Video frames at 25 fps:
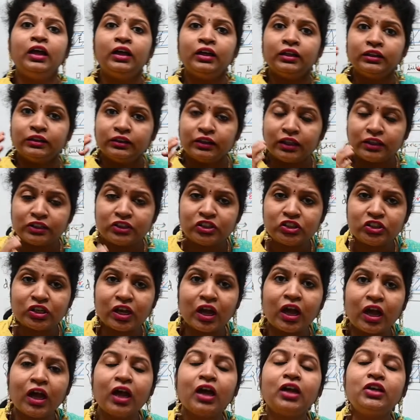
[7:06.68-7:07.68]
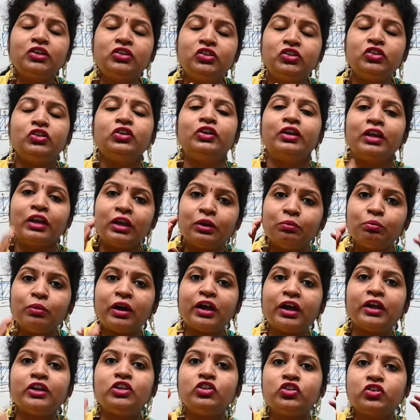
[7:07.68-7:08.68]
the charge
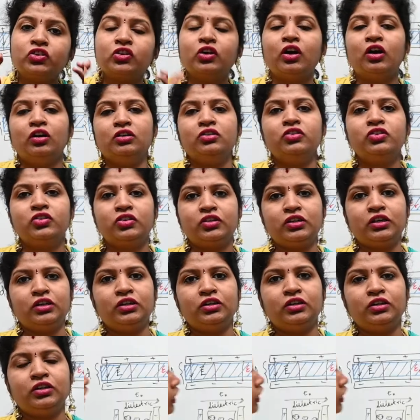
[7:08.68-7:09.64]
remains constant.